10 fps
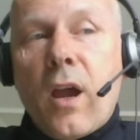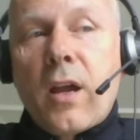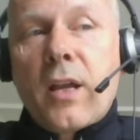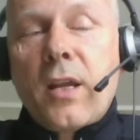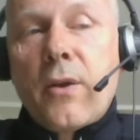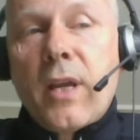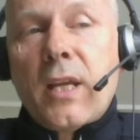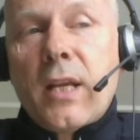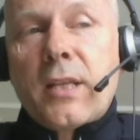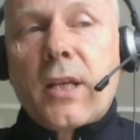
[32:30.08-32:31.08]

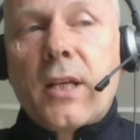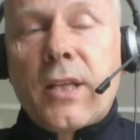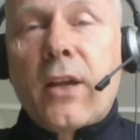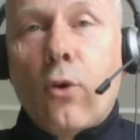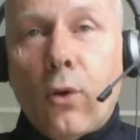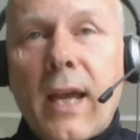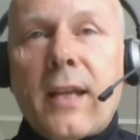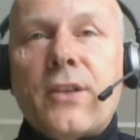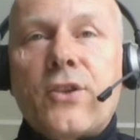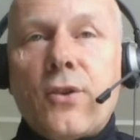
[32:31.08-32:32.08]
it's going to take all
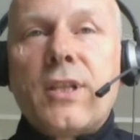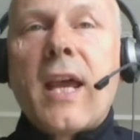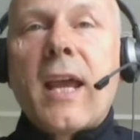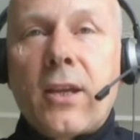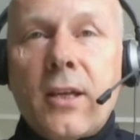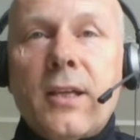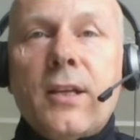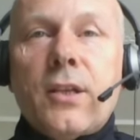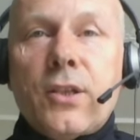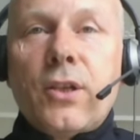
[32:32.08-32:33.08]
hands on deck
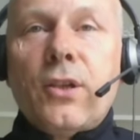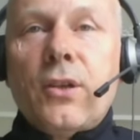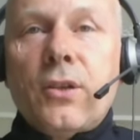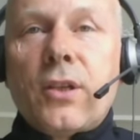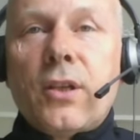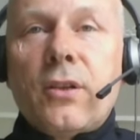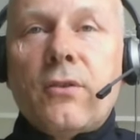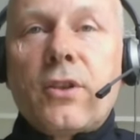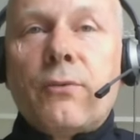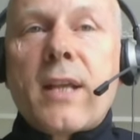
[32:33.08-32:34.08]
to
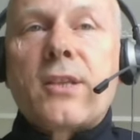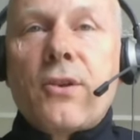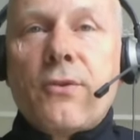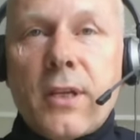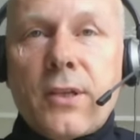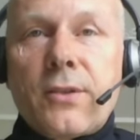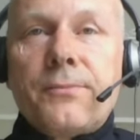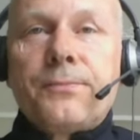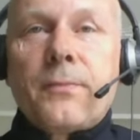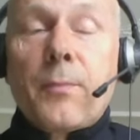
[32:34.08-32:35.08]
rescue this.
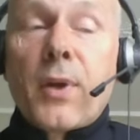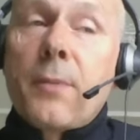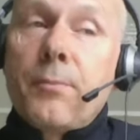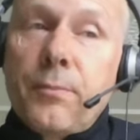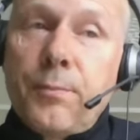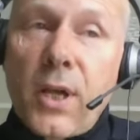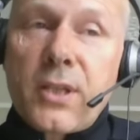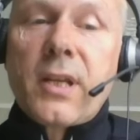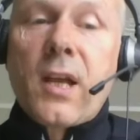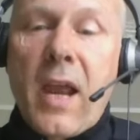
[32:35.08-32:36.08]
But I
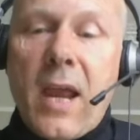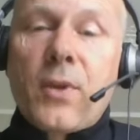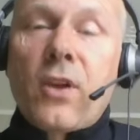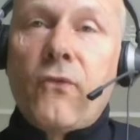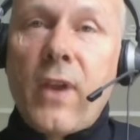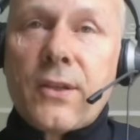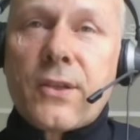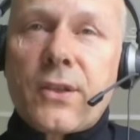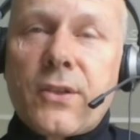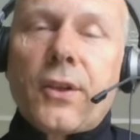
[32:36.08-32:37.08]
am
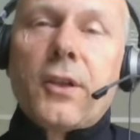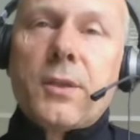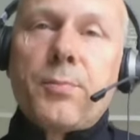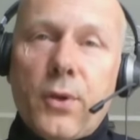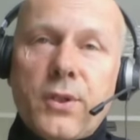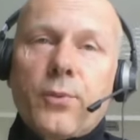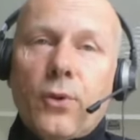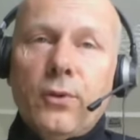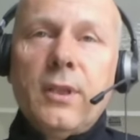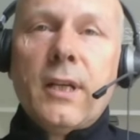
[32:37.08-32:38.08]
convinced that it is
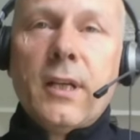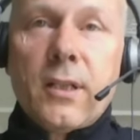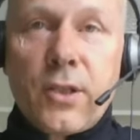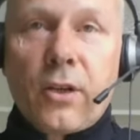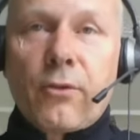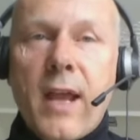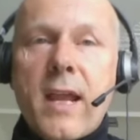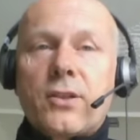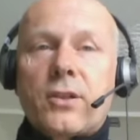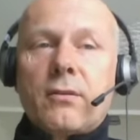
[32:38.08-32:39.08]
possible to
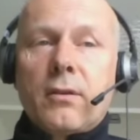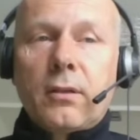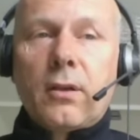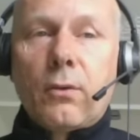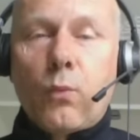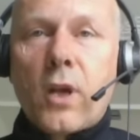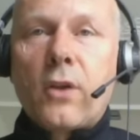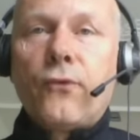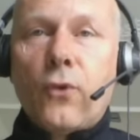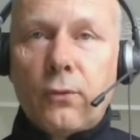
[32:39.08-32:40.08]
create a
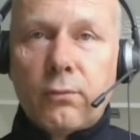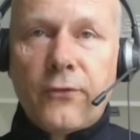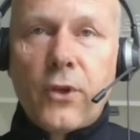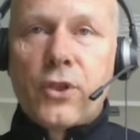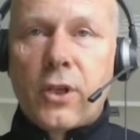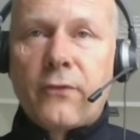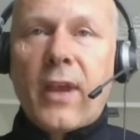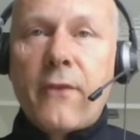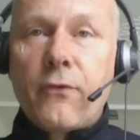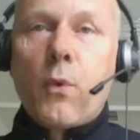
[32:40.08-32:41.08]
wonderful future
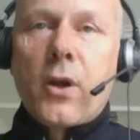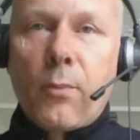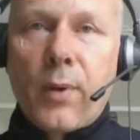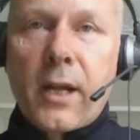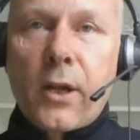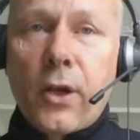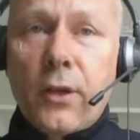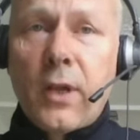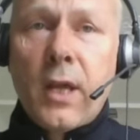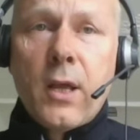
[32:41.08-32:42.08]
for everyone on planet
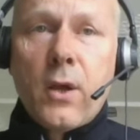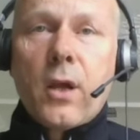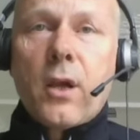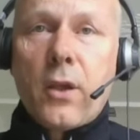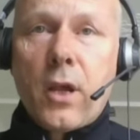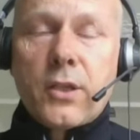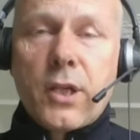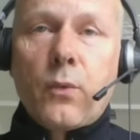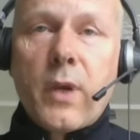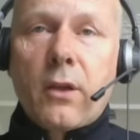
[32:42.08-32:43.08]
Earth, and
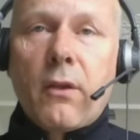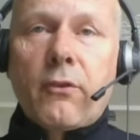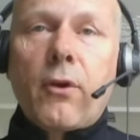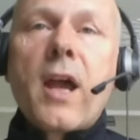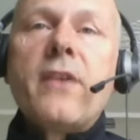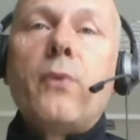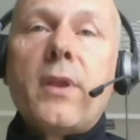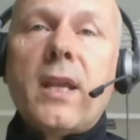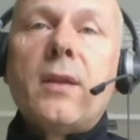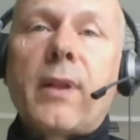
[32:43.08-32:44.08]
so that we can thrive
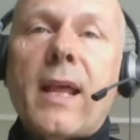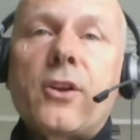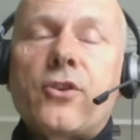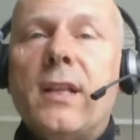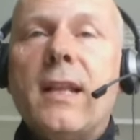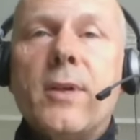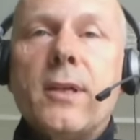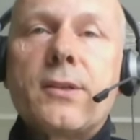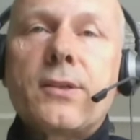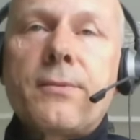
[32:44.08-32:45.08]
within planetary
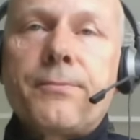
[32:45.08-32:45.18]
limits.